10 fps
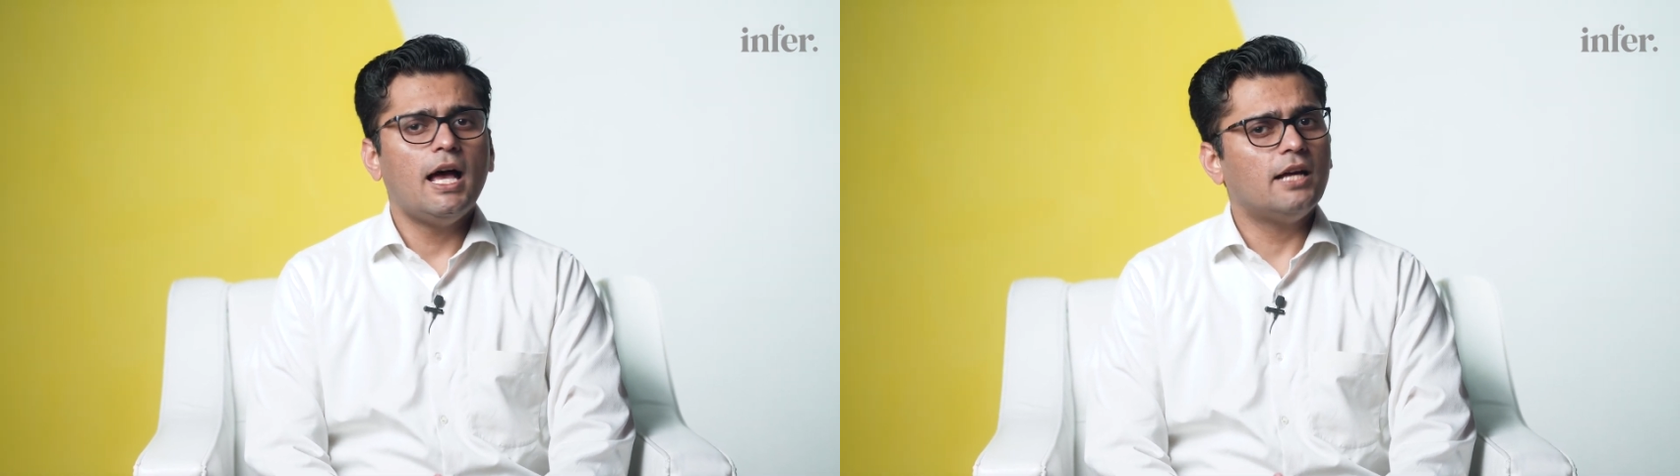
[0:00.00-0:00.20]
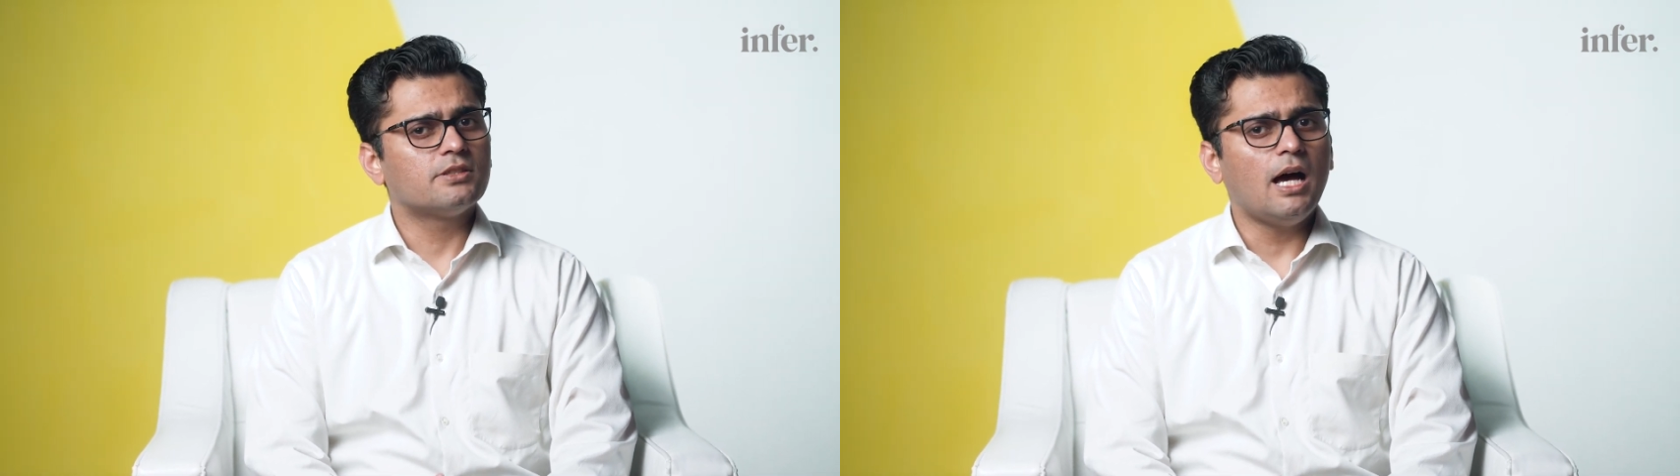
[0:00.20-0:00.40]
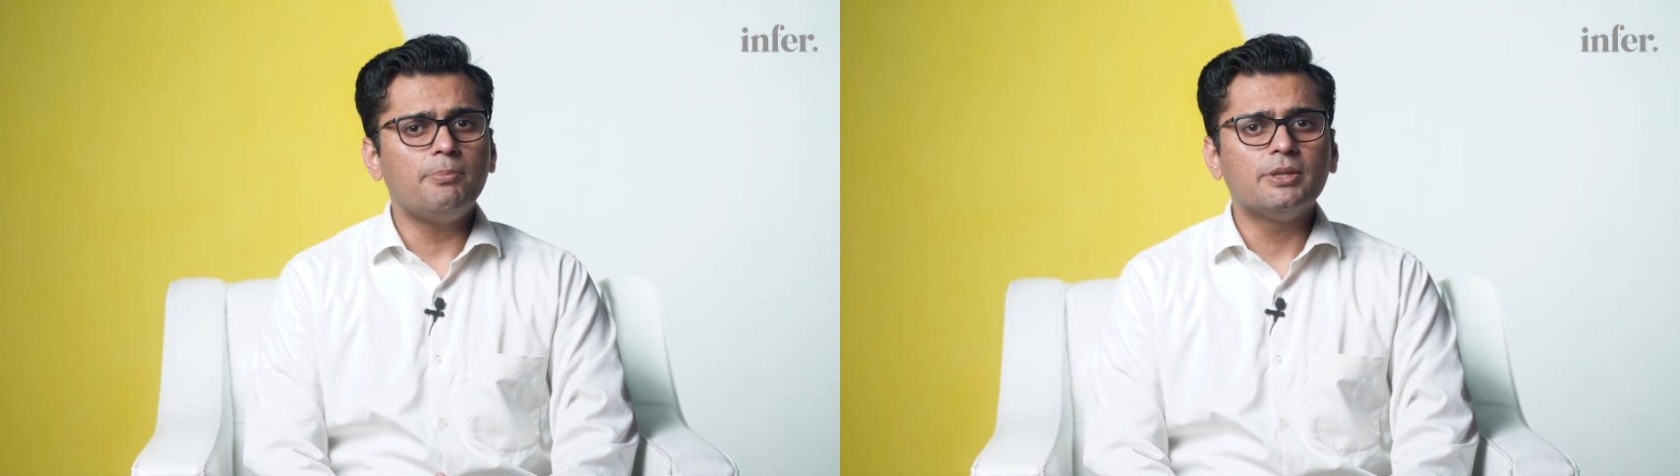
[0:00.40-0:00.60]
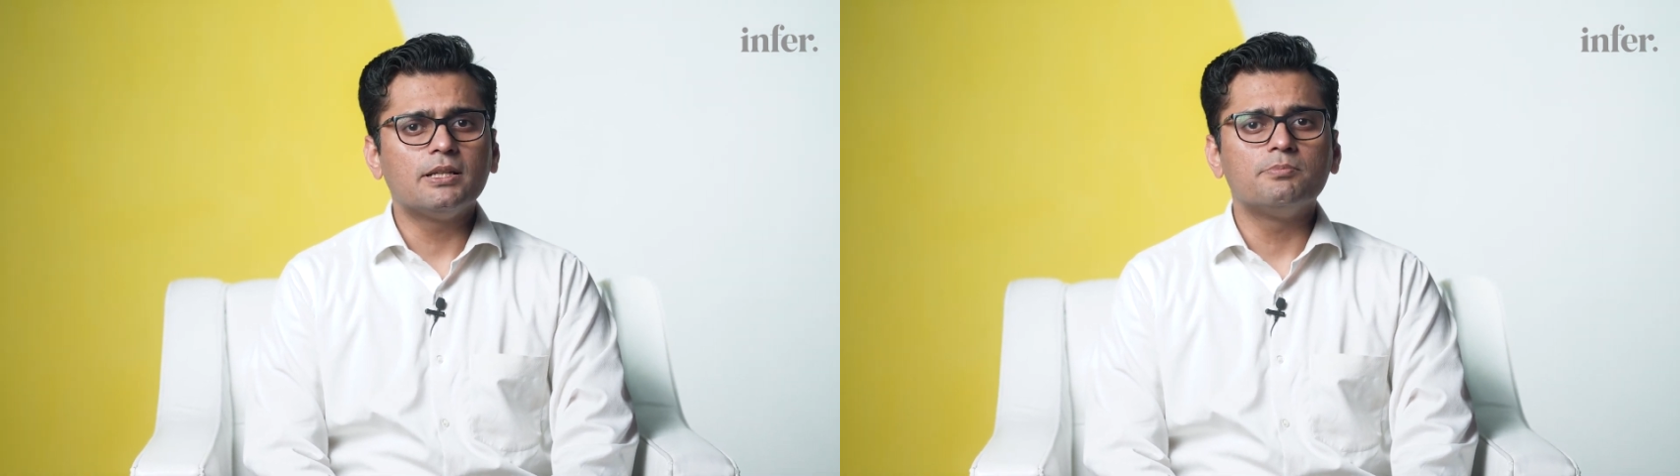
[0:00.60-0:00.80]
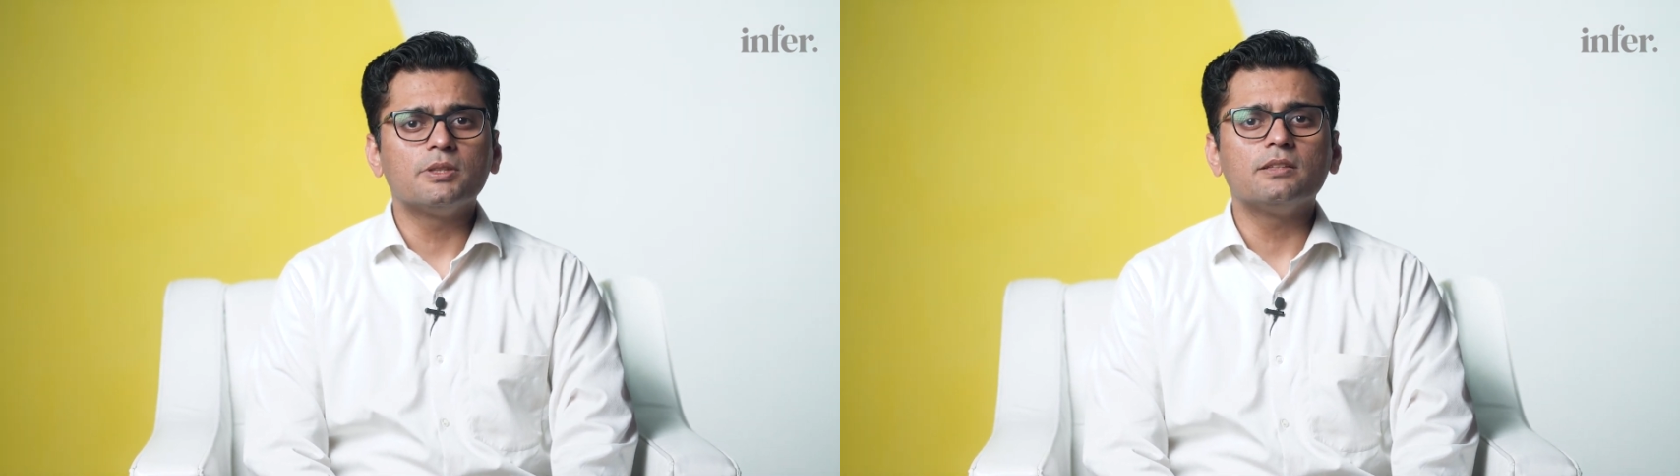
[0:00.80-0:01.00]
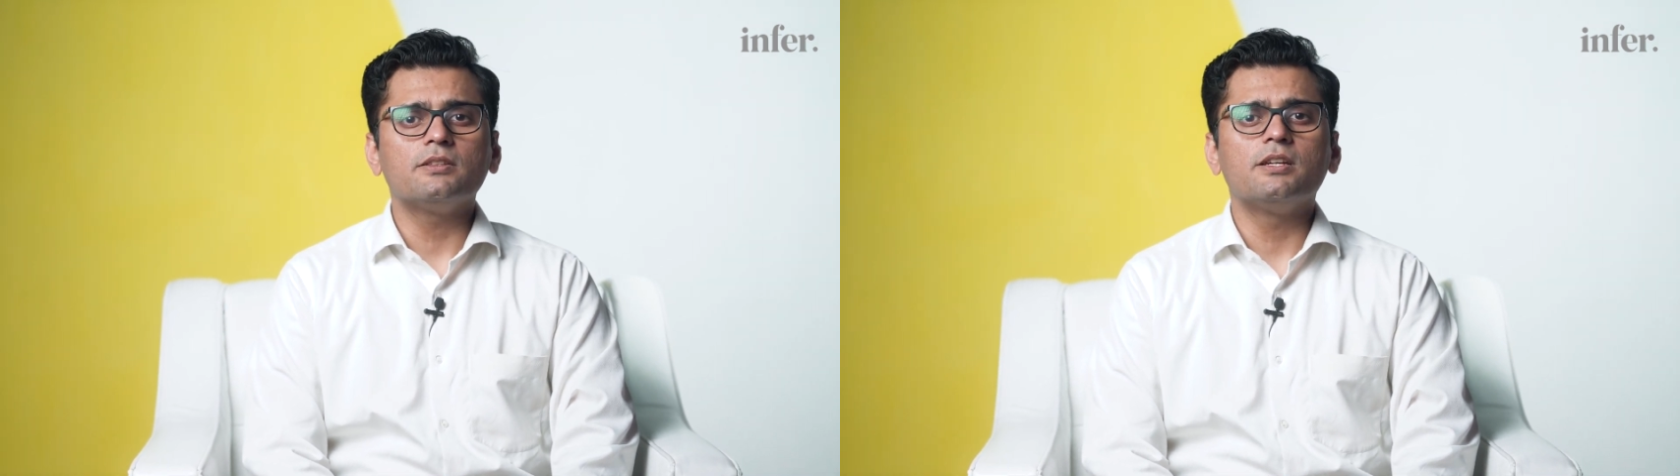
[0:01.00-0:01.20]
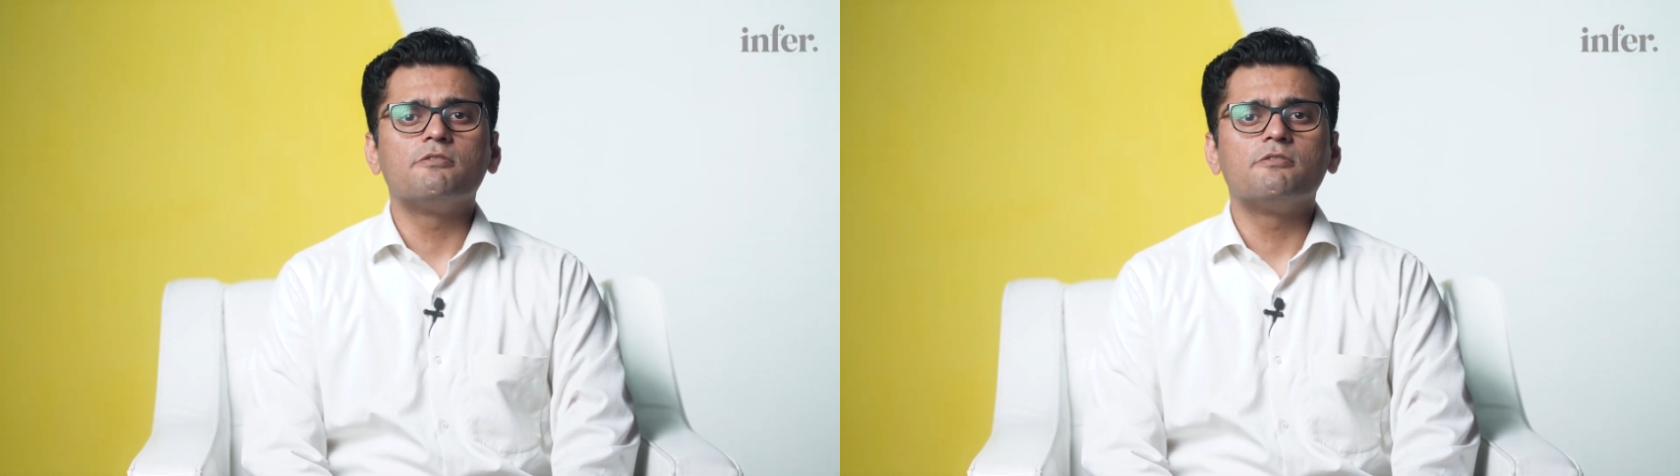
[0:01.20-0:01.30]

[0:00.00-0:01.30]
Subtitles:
has not been completely